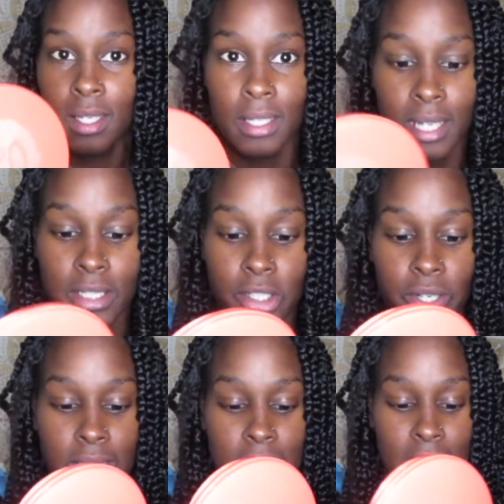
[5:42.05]
That's
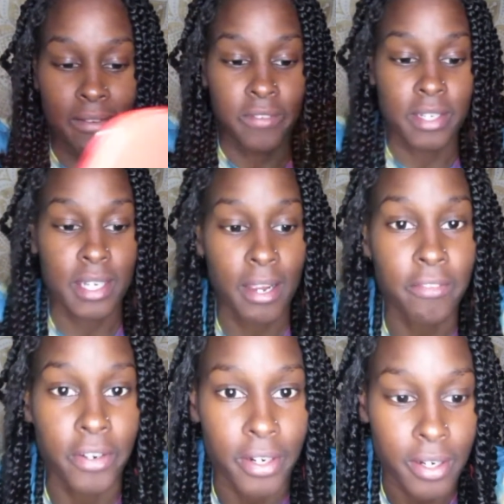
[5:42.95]
crazy. I've
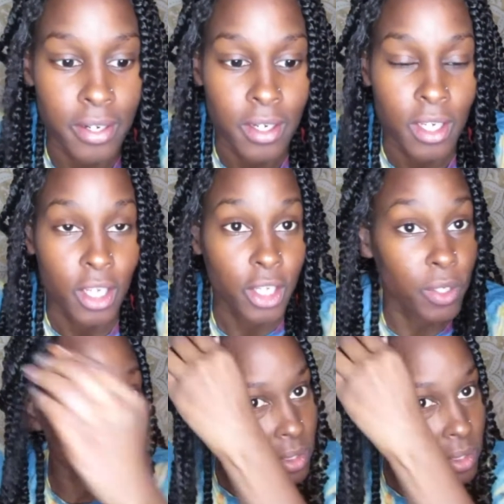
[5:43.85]
never used